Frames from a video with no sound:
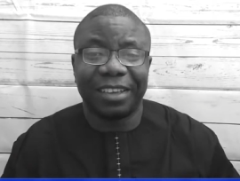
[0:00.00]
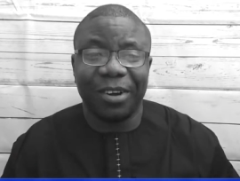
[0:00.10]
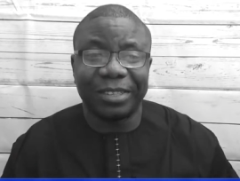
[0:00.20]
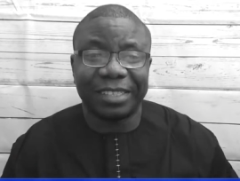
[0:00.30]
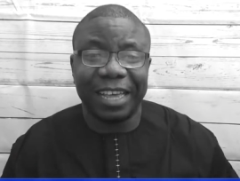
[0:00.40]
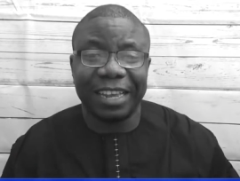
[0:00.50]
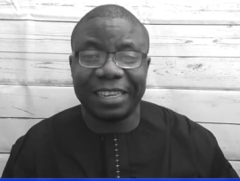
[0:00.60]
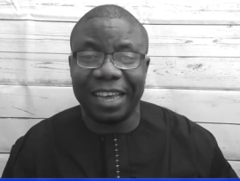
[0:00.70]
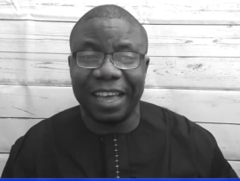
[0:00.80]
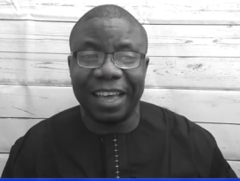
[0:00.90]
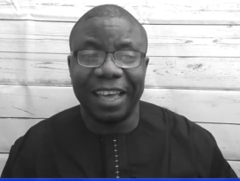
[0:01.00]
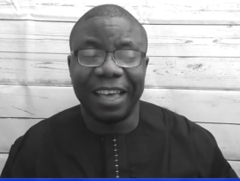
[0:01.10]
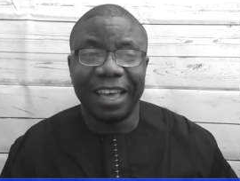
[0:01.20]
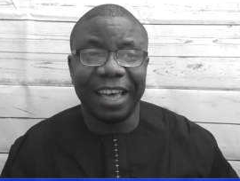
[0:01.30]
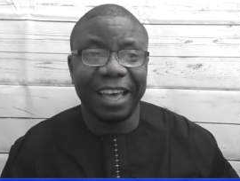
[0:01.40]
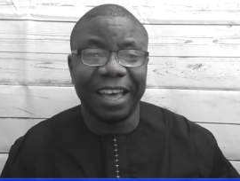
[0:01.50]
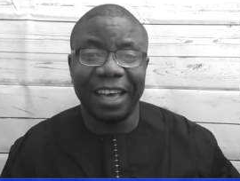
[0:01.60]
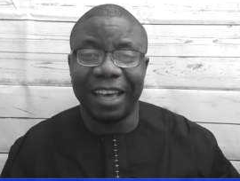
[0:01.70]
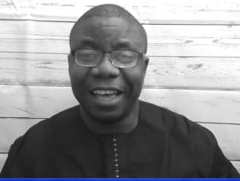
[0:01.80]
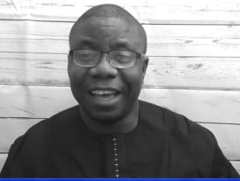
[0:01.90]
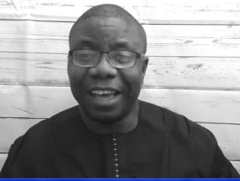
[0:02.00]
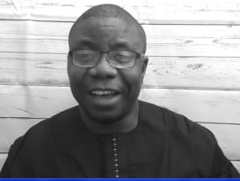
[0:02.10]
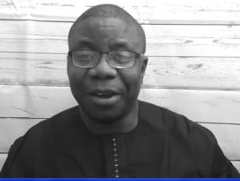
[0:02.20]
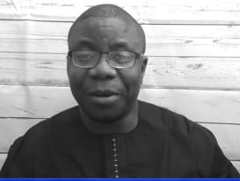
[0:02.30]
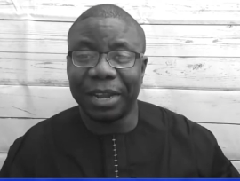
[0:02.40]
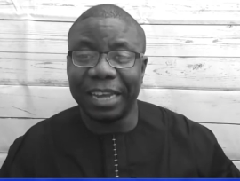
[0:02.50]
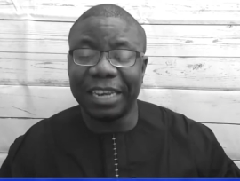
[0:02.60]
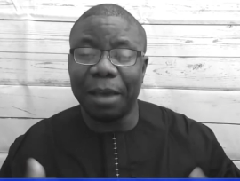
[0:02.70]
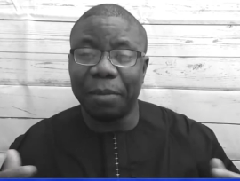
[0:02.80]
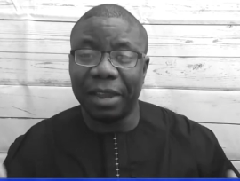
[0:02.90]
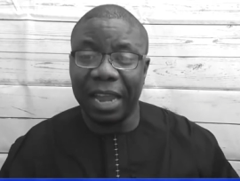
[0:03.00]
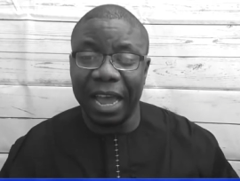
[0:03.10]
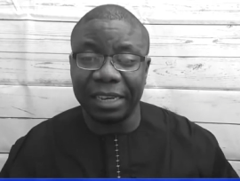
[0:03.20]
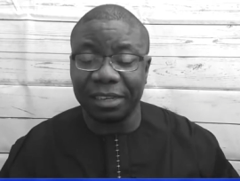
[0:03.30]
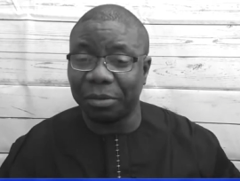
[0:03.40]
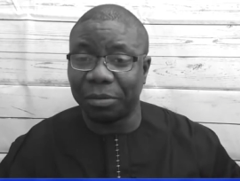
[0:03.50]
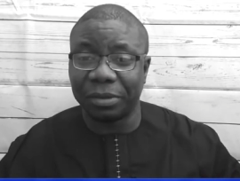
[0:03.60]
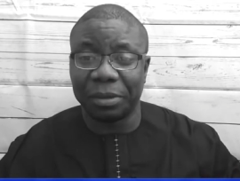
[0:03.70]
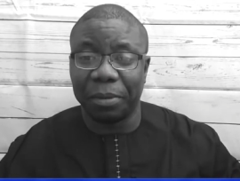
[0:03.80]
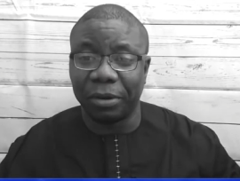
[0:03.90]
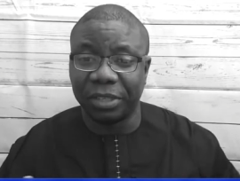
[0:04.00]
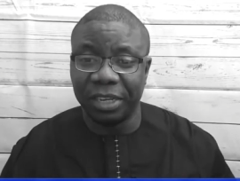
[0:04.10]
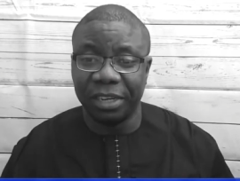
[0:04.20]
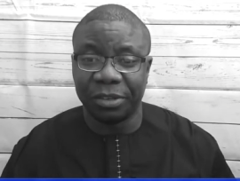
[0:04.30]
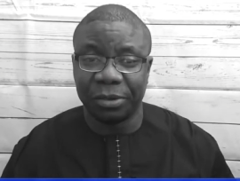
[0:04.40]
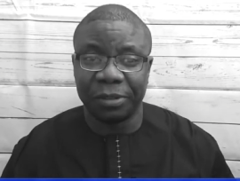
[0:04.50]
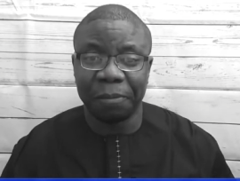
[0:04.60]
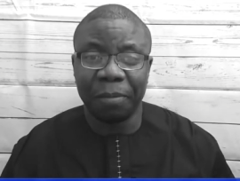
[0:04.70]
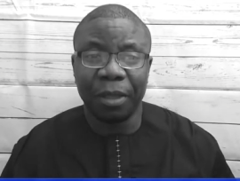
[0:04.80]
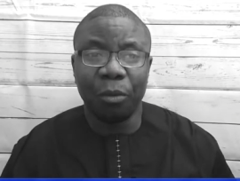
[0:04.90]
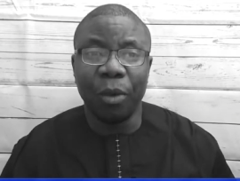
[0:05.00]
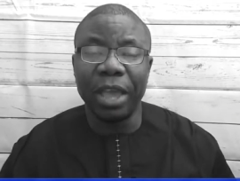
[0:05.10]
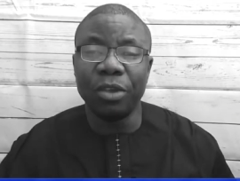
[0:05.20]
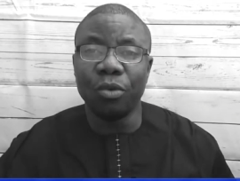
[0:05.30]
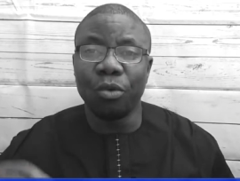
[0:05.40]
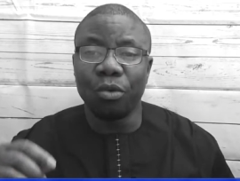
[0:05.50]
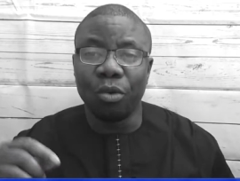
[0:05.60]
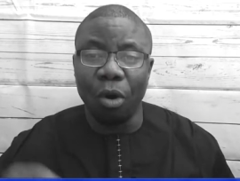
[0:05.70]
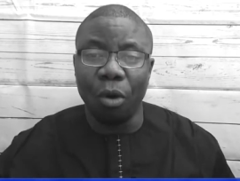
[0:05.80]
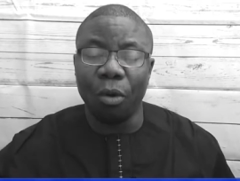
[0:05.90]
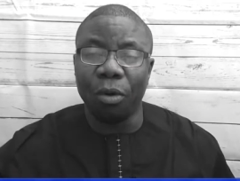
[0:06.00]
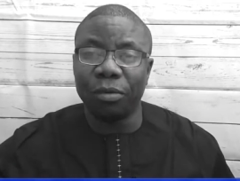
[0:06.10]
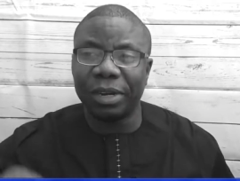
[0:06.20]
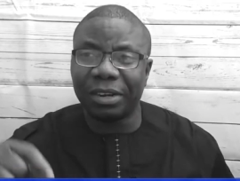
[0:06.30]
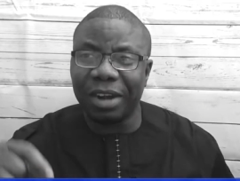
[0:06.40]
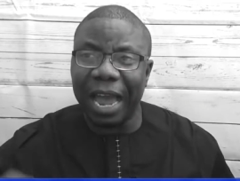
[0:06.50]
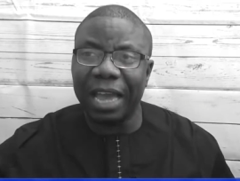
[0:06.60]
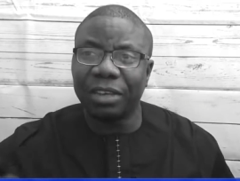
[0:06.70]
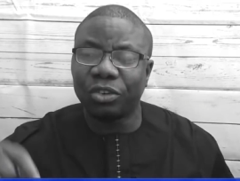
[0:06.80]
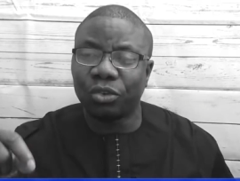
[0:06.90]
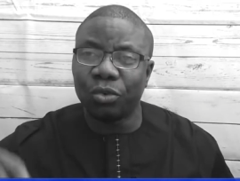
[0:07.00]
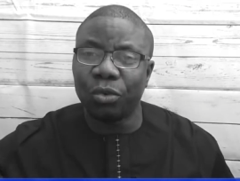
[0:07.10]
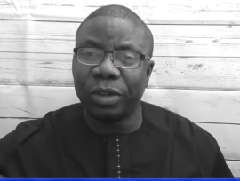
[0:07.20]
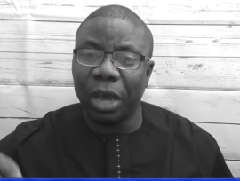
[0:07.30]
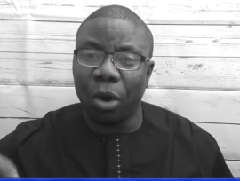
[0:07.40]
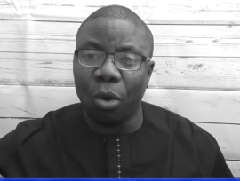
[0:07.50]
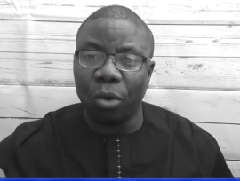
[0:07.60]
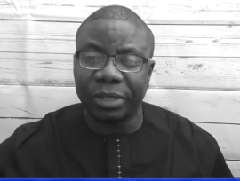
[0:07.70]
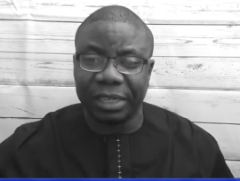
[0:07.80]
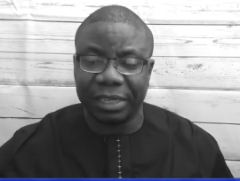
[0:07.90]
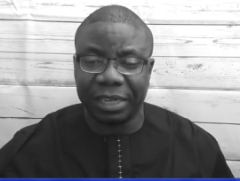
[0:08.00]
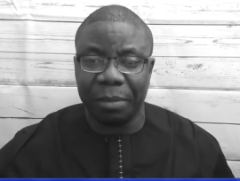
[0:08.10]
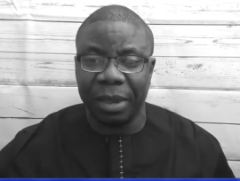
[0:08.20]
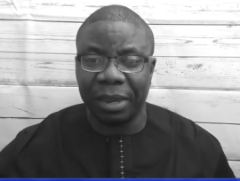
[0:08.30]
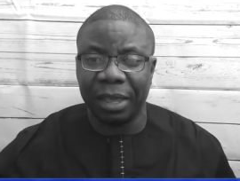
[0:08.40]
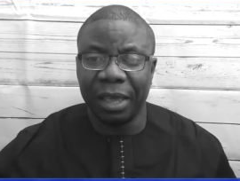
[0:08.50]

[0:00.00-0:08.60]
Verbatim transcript: God said, uh, uh, uh, let there be light. It was about Jesus. When you go right through the Old Testament,